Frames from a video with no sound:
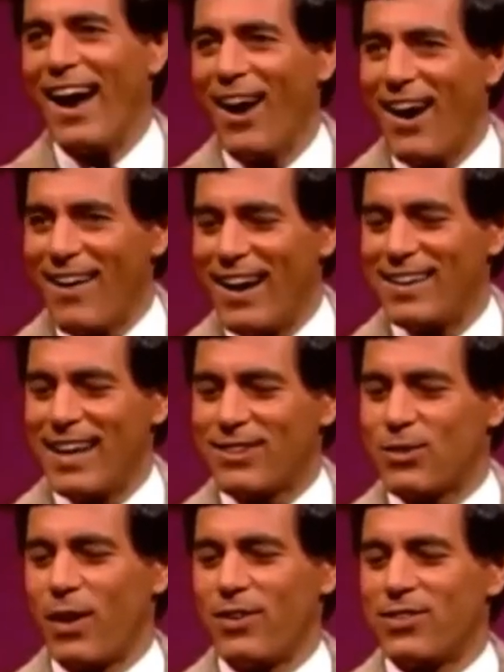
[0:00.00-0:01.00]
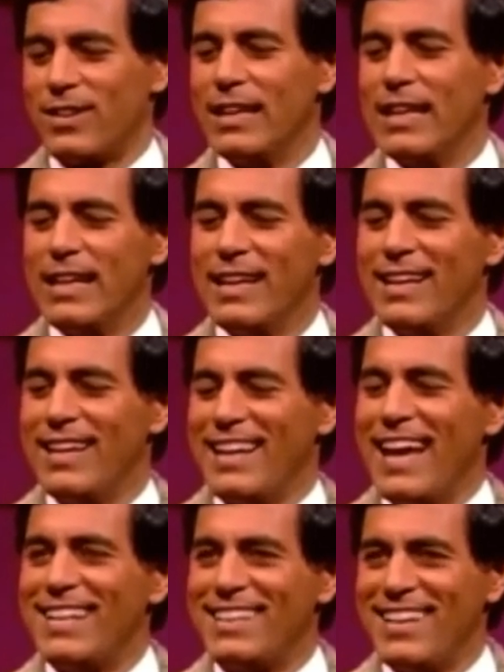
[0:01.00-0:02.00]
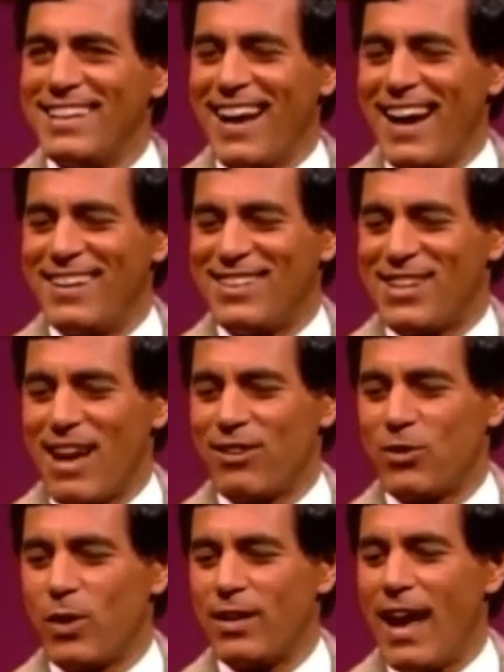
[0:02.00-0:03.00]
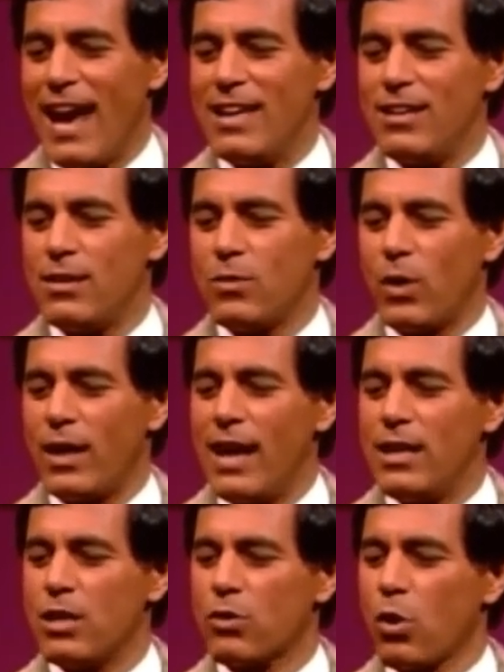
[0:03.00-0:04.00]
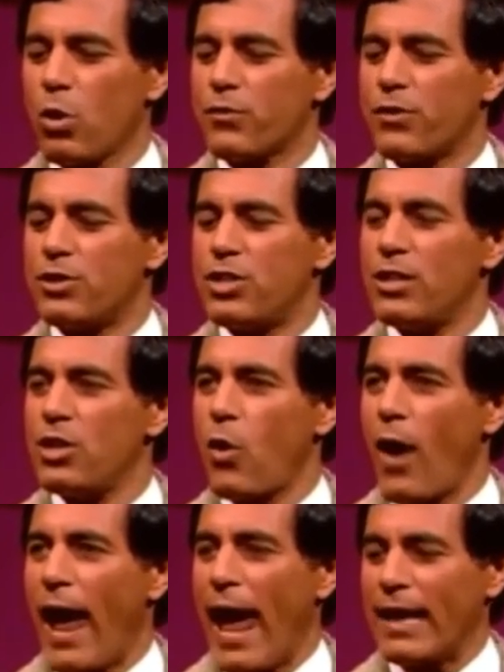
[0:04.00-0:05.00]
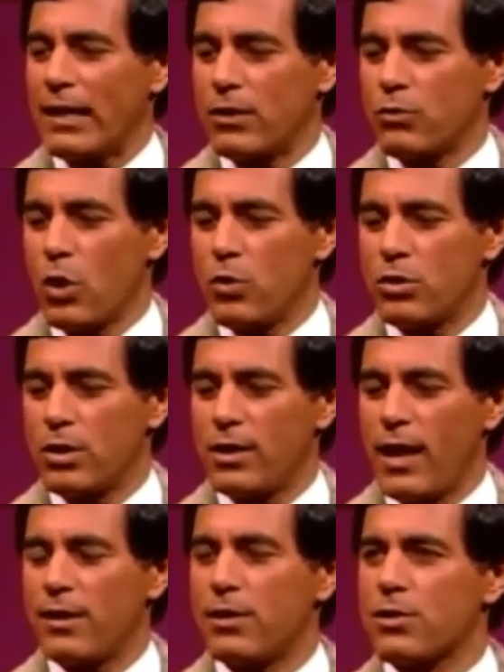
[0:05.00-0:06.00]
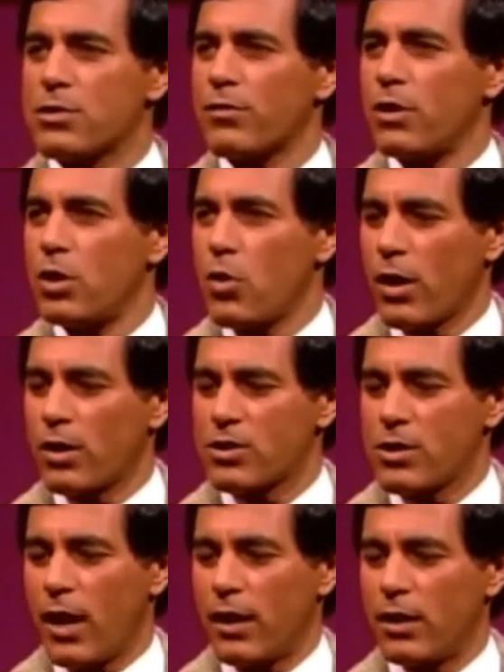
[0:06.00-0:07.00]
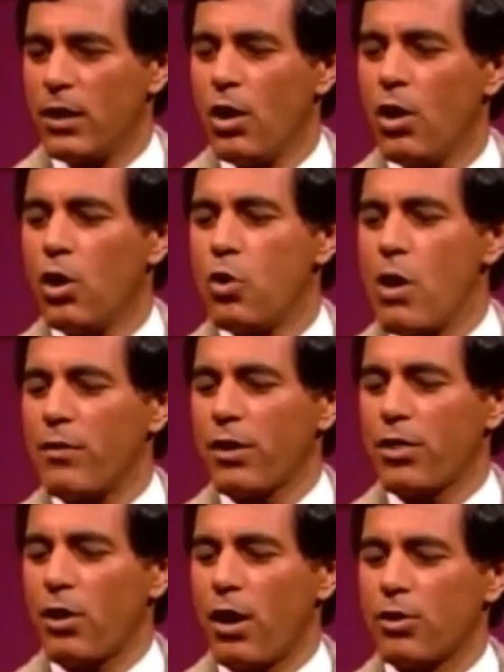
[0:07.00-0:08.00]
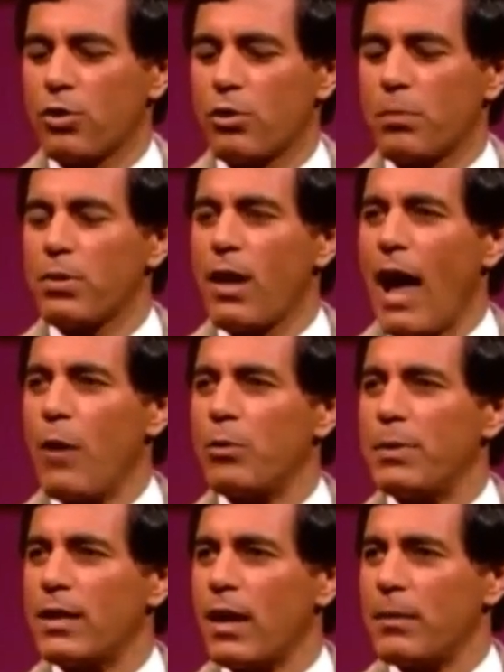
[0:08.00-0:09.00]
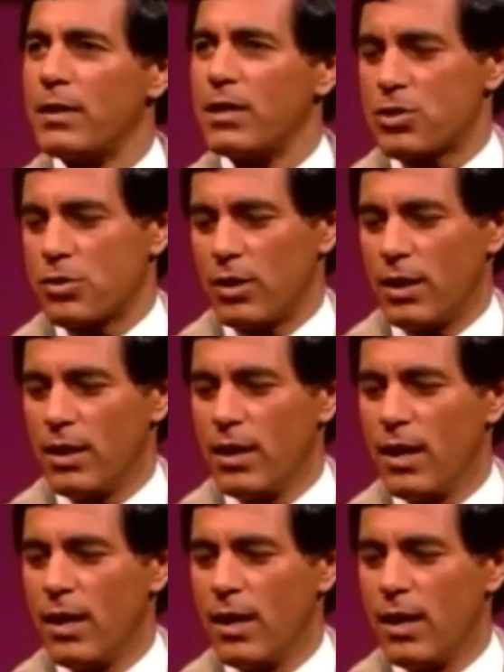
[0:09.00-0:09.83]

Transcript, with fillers: All right, next up. In 1897, when eight when eight-year-old Virginia O'Hanlon wrote to the editors of the New York Sun, whoever thought her reply would become history?